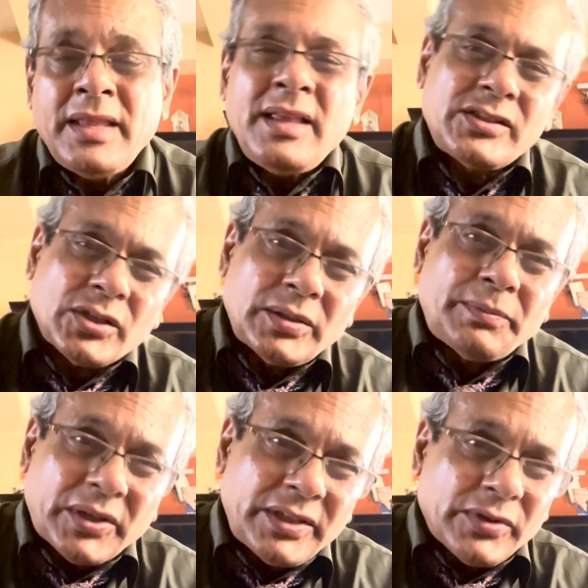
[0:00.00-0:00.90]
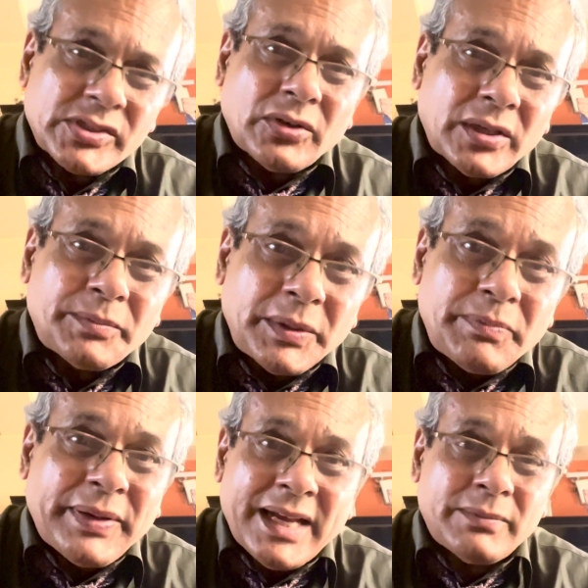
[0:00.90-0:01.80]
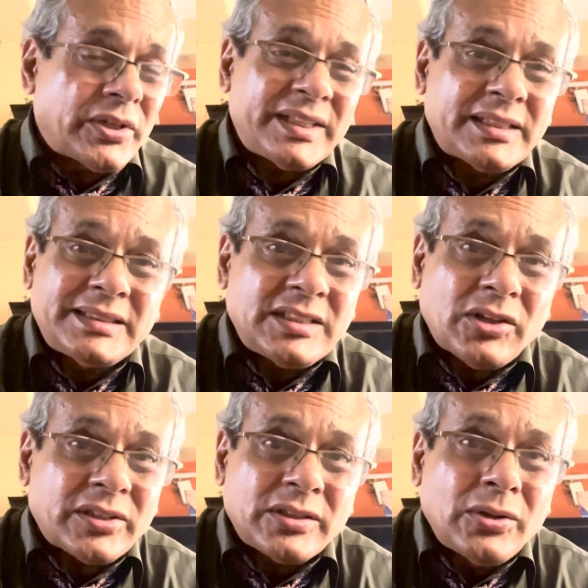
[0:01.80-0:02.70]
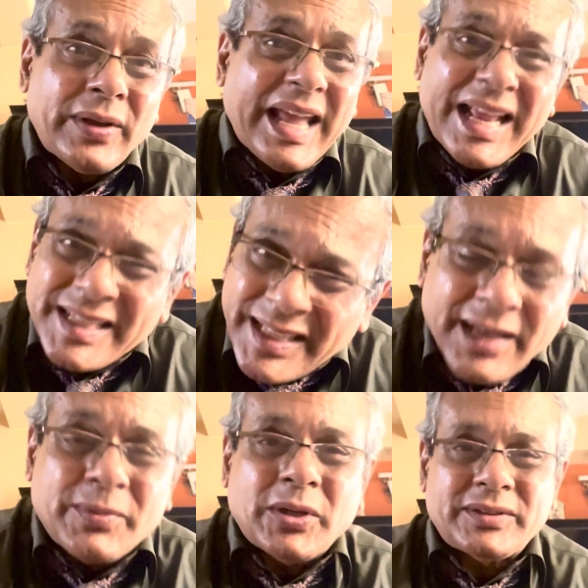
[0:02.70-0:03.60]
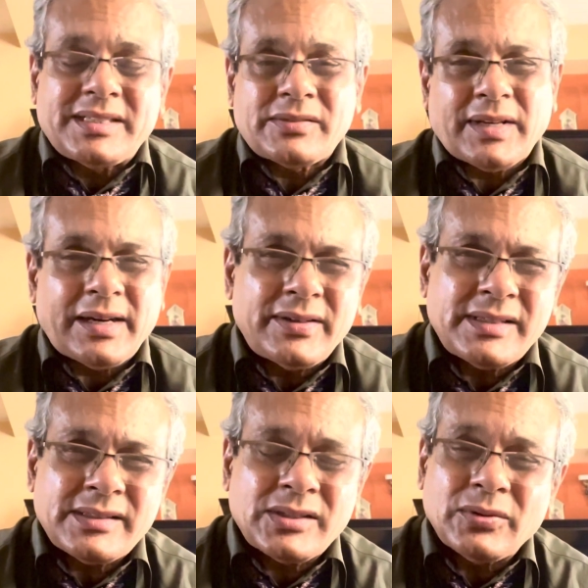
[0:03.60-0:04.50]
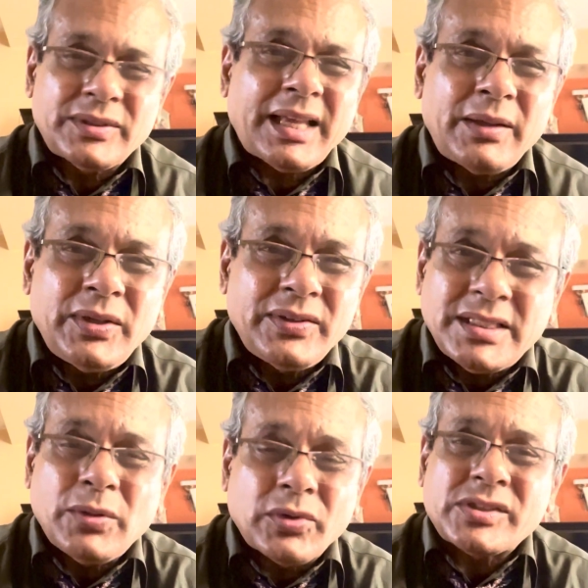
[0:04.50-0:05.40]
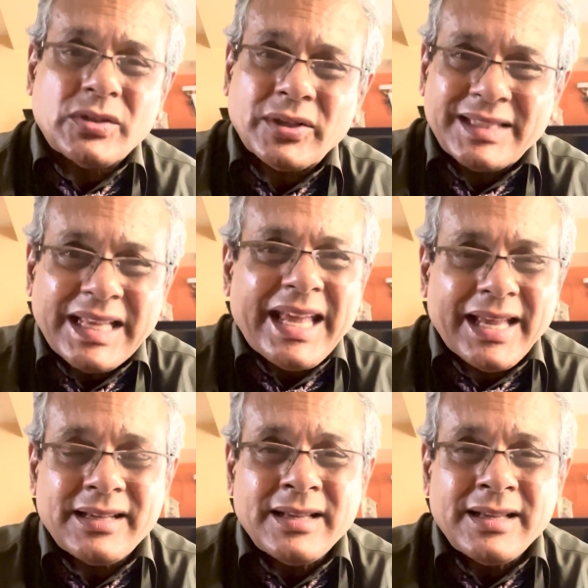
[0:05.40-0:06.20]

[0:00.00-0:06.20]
So the body was not prepared. Body did not know anything about this virus. So the immunity was not there.